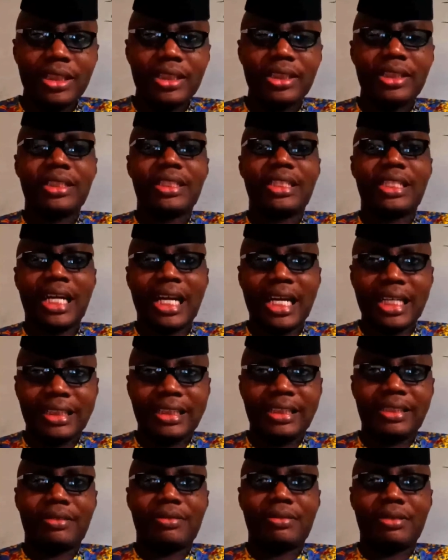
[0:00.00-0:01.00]

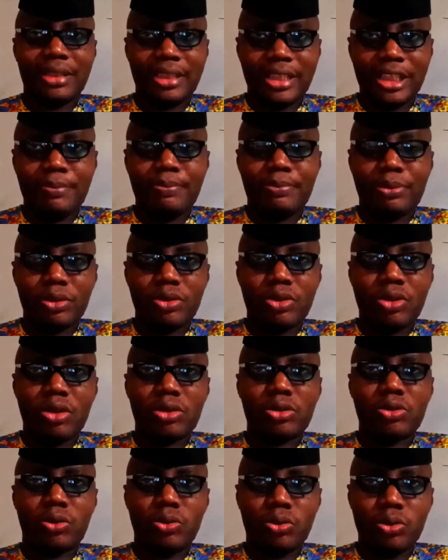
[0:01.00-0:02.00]
this product,
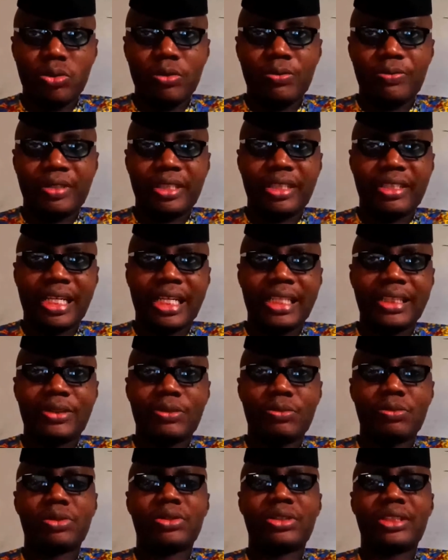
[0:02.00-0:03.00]
Olulu Fragrance,
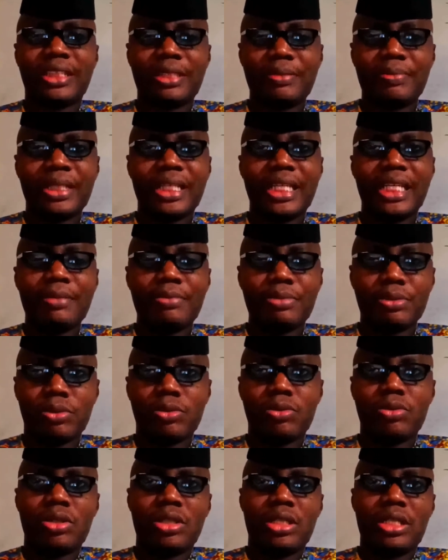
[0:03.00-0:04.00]
will still
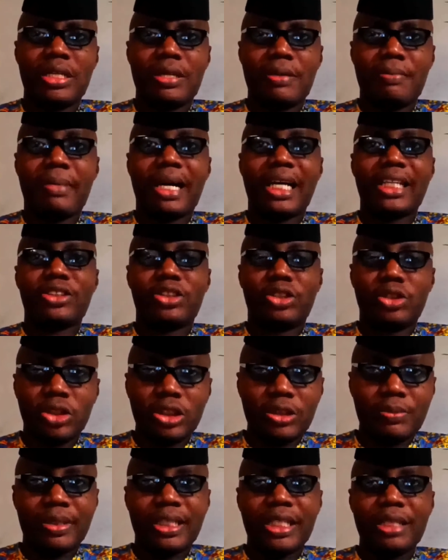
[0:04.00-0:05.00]
might just
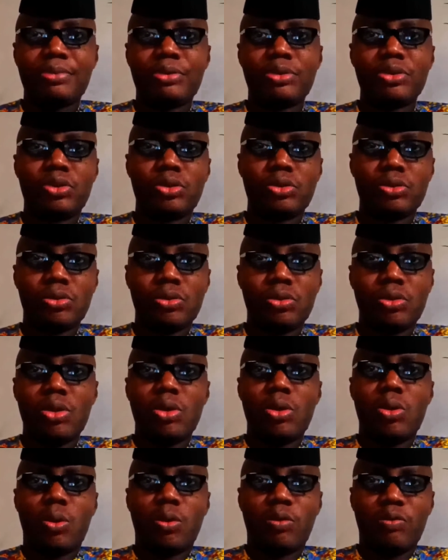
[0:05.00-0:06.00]
be able to
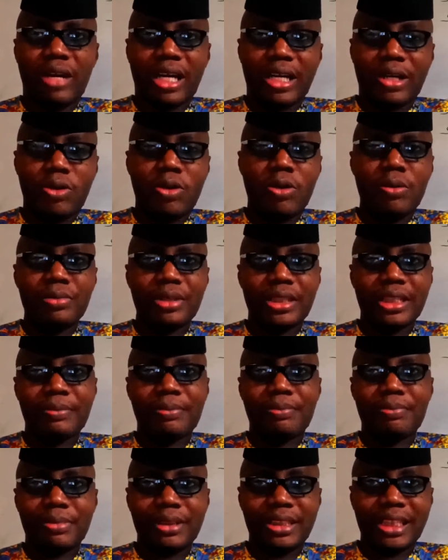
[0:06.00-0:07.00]
overcome the
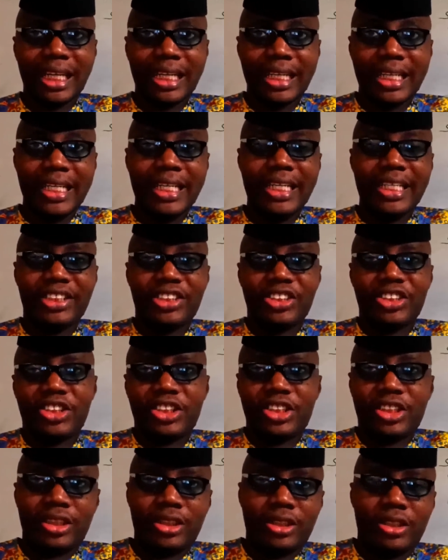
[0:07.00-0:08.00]
challenge
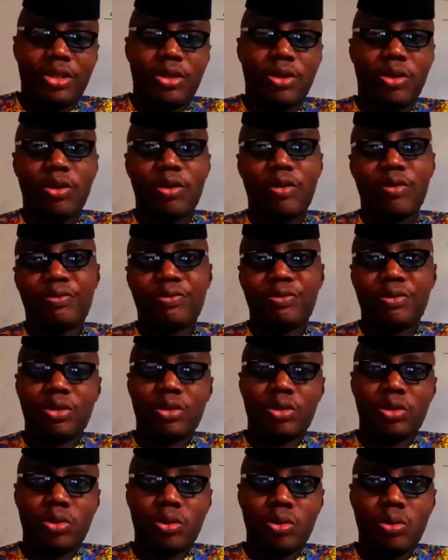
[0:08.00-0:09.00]
of
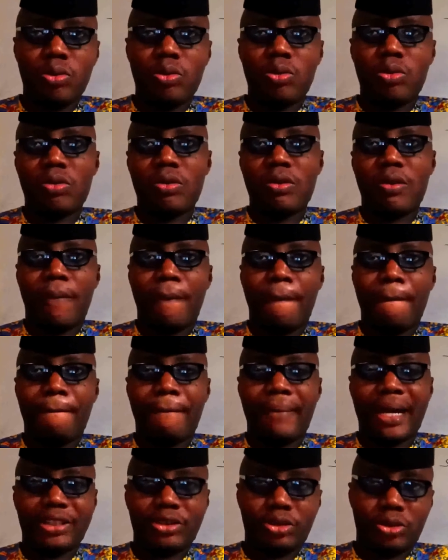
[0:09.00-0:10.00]
low
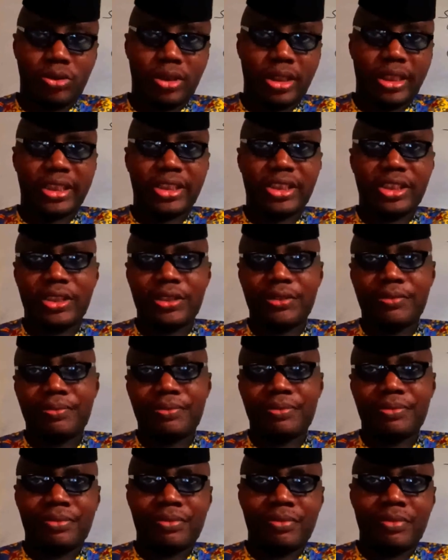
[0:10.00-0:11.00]
patronage.
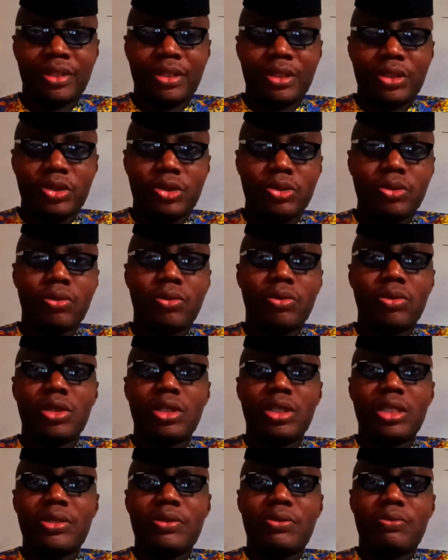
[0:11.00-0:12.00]
So
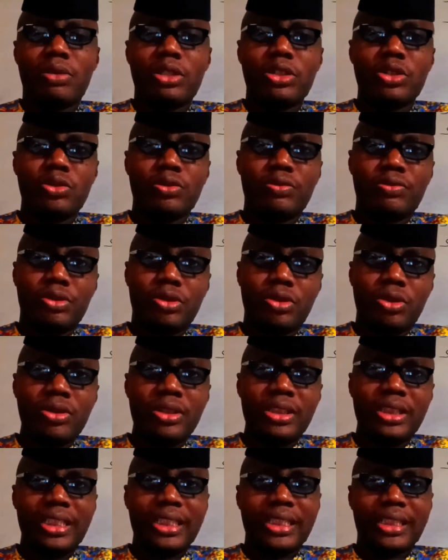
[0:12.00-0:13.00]
when you've done
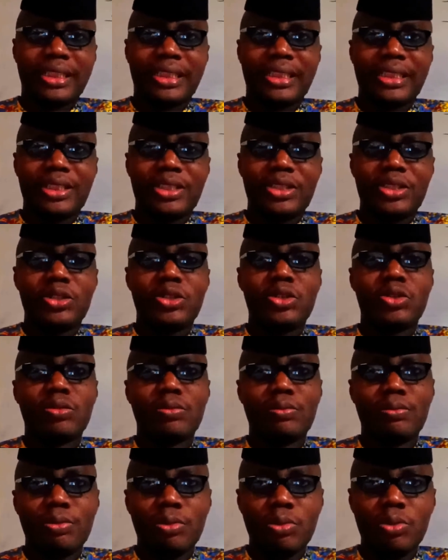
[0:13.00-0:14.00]
this, you
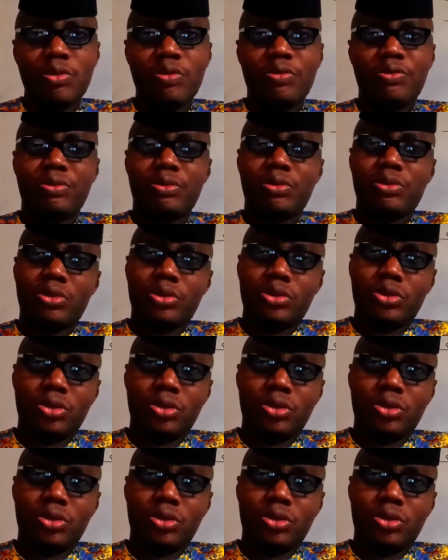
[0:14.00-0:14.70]
move to